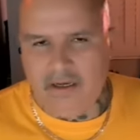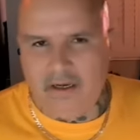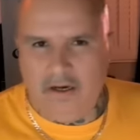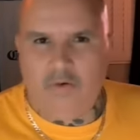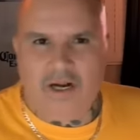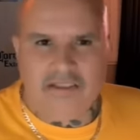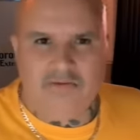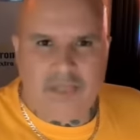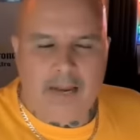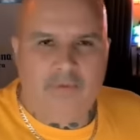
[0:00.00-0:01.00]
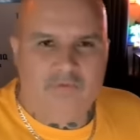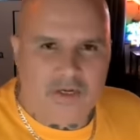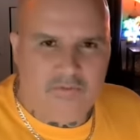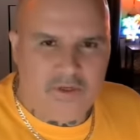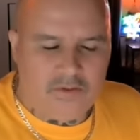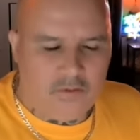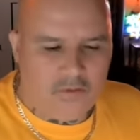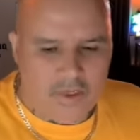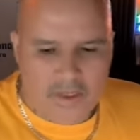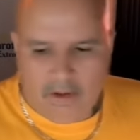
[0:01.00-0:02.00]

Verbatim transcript: an aggressive type of individual